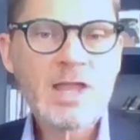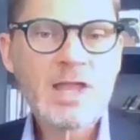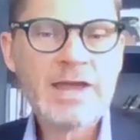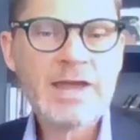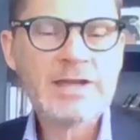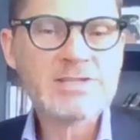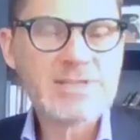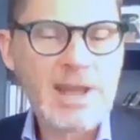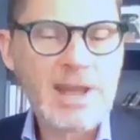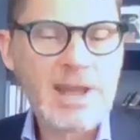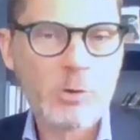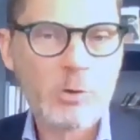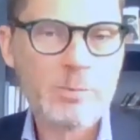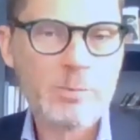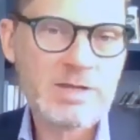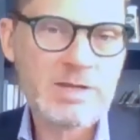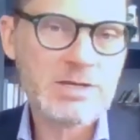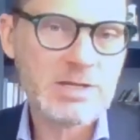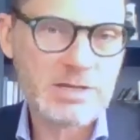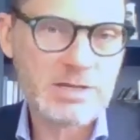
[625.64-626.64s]
And it's our
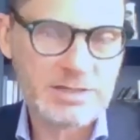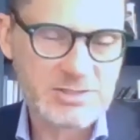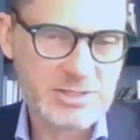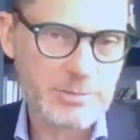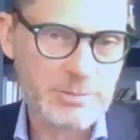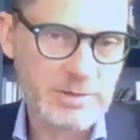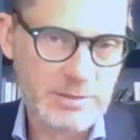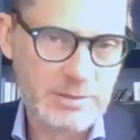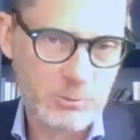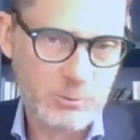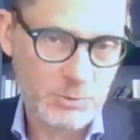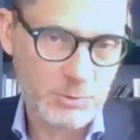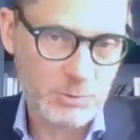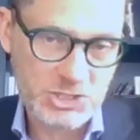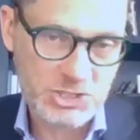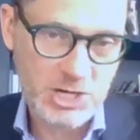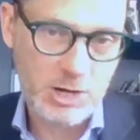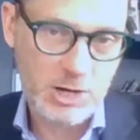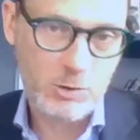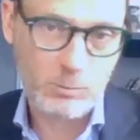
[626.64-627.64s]
opinion, and something that we
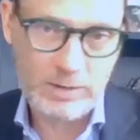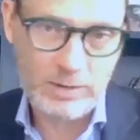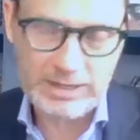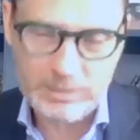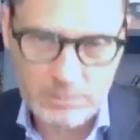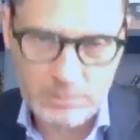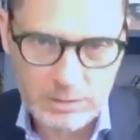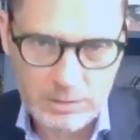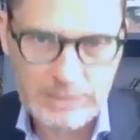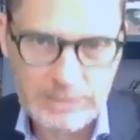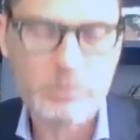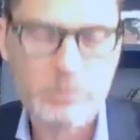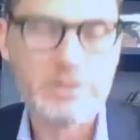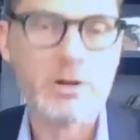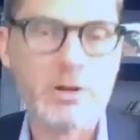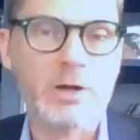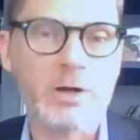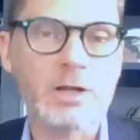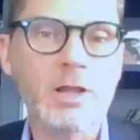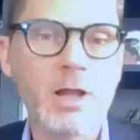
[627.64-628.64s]
share regularly with
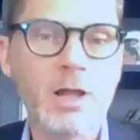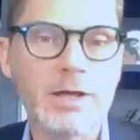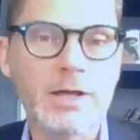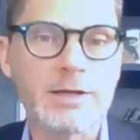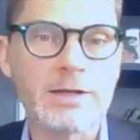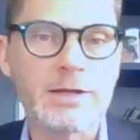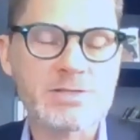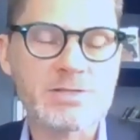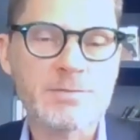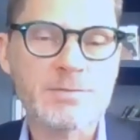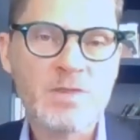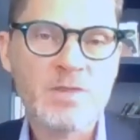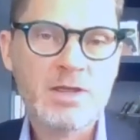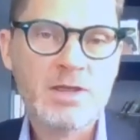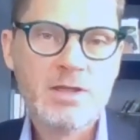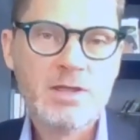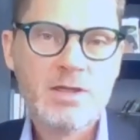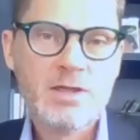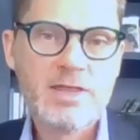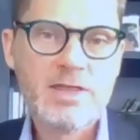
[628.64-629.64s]
our clients,
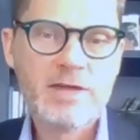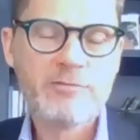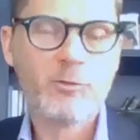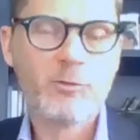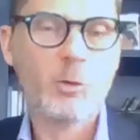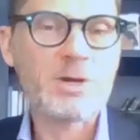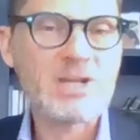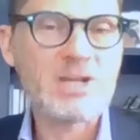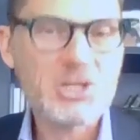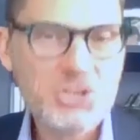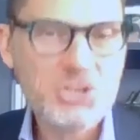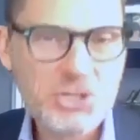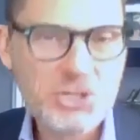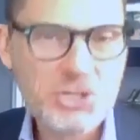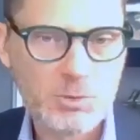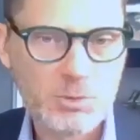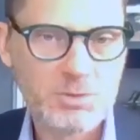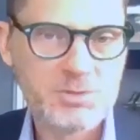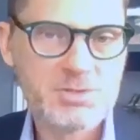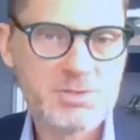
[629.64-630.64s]
that for
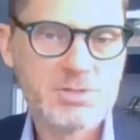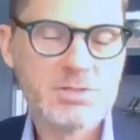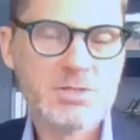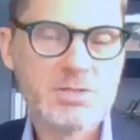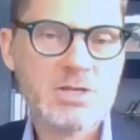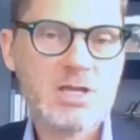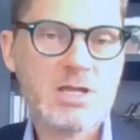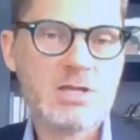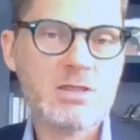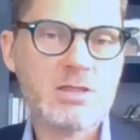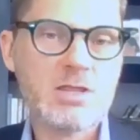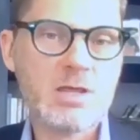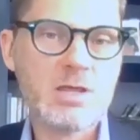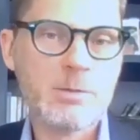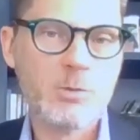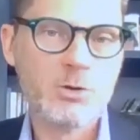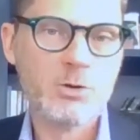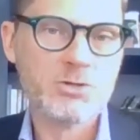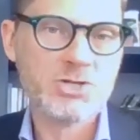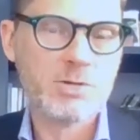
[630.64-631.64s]
issuers in the
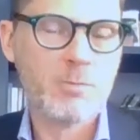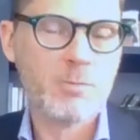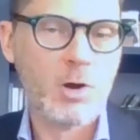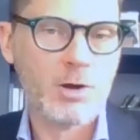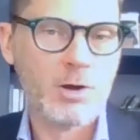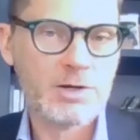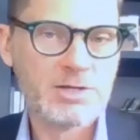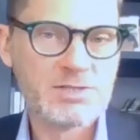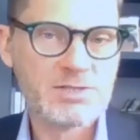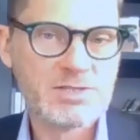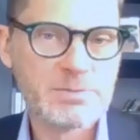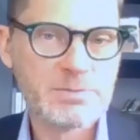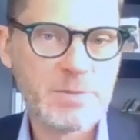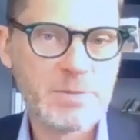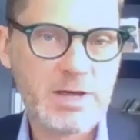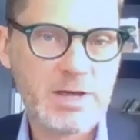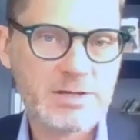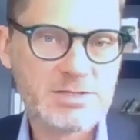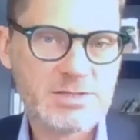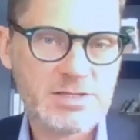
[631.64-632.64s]
emerging market
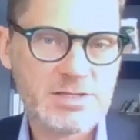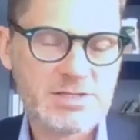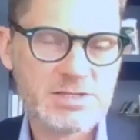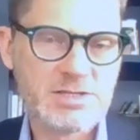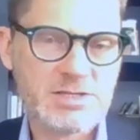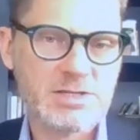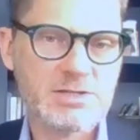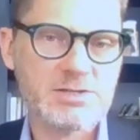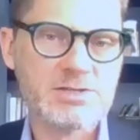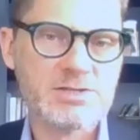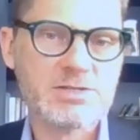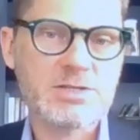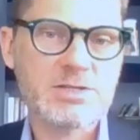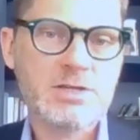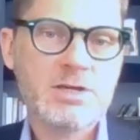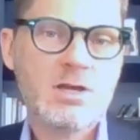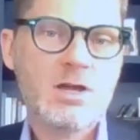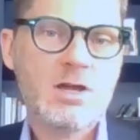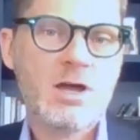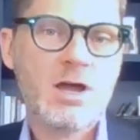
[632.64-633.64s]
space, this is
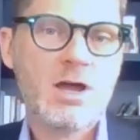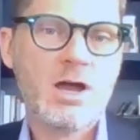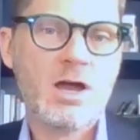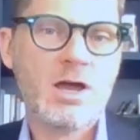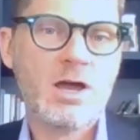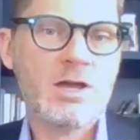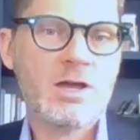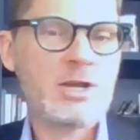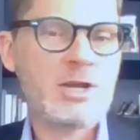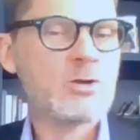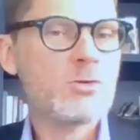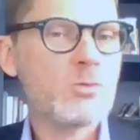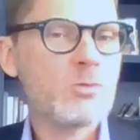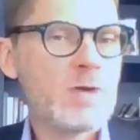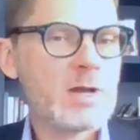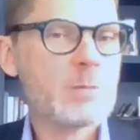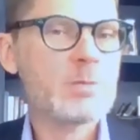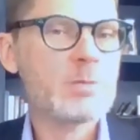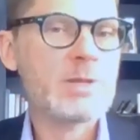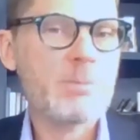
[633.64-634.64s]
an
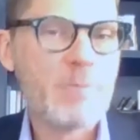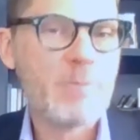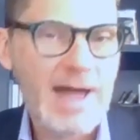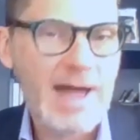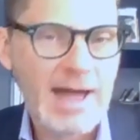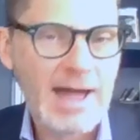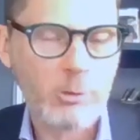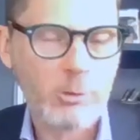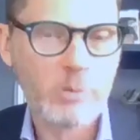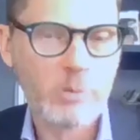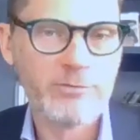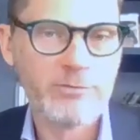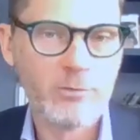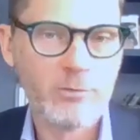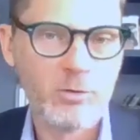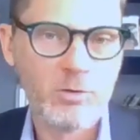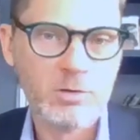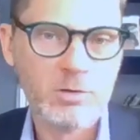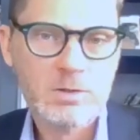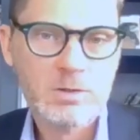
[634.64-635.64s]
incredibly
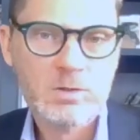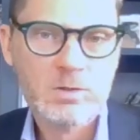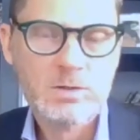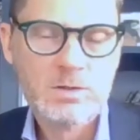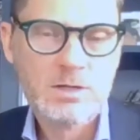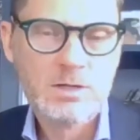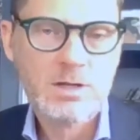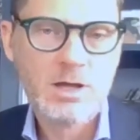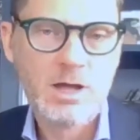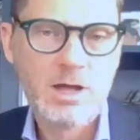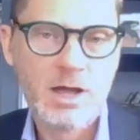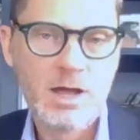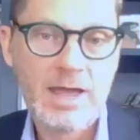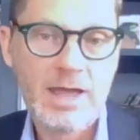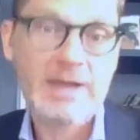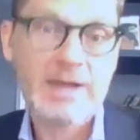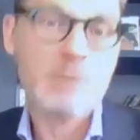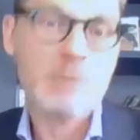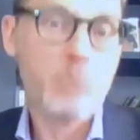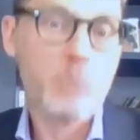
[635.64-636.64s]
powerful
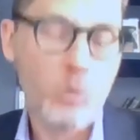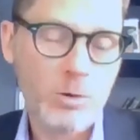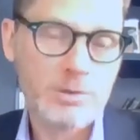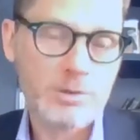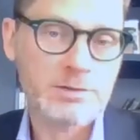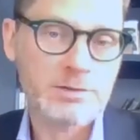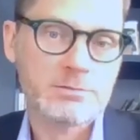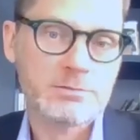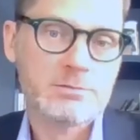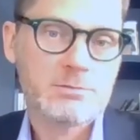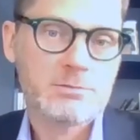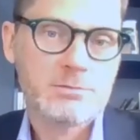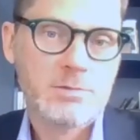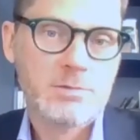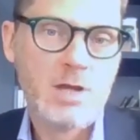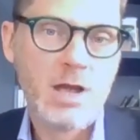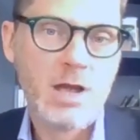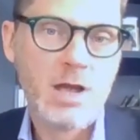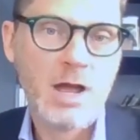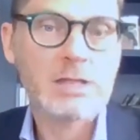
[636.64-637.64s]
and important
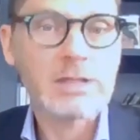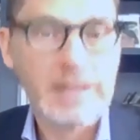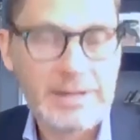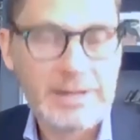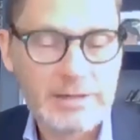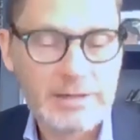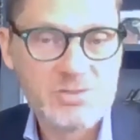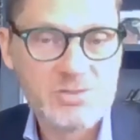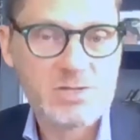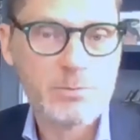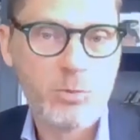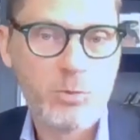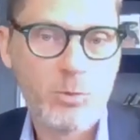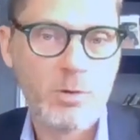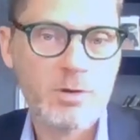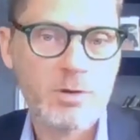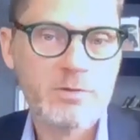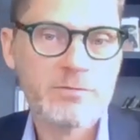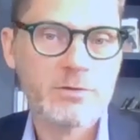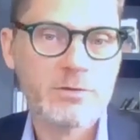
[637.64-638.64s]
leg of
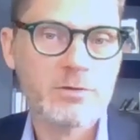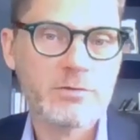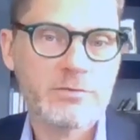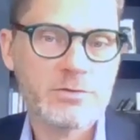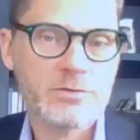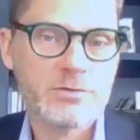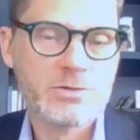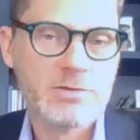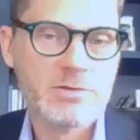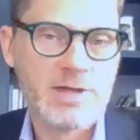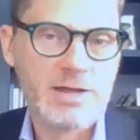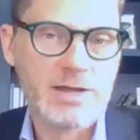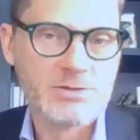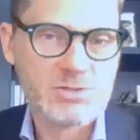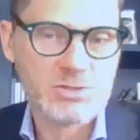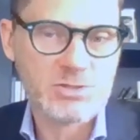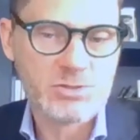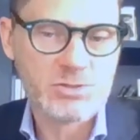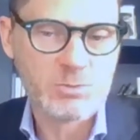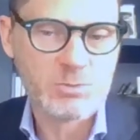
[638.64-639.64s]
support for
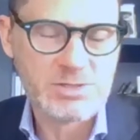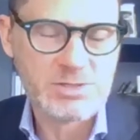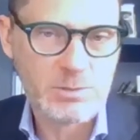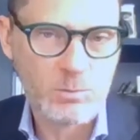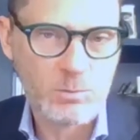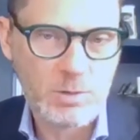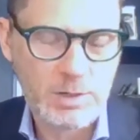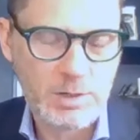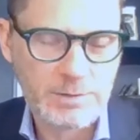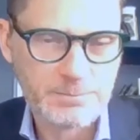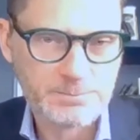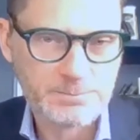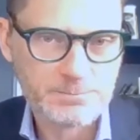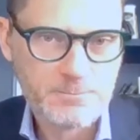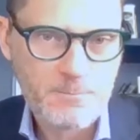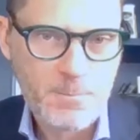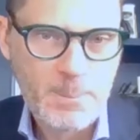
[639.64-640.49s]
2021.